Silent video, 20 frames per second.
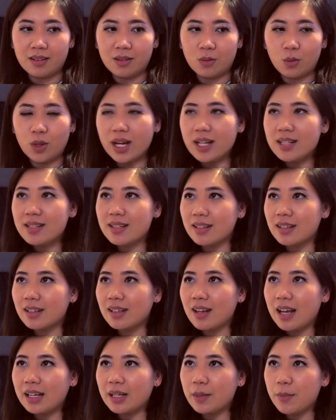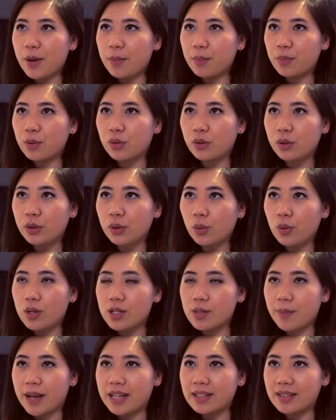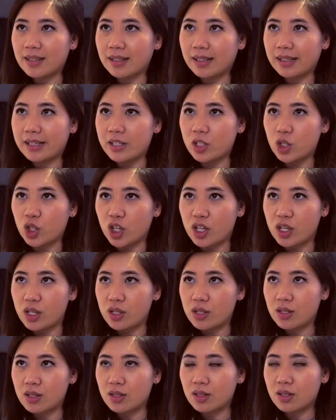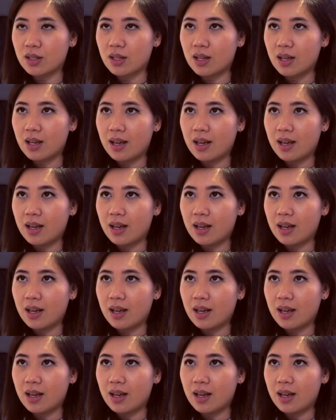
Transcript: What I didn't like about Peru was basically just...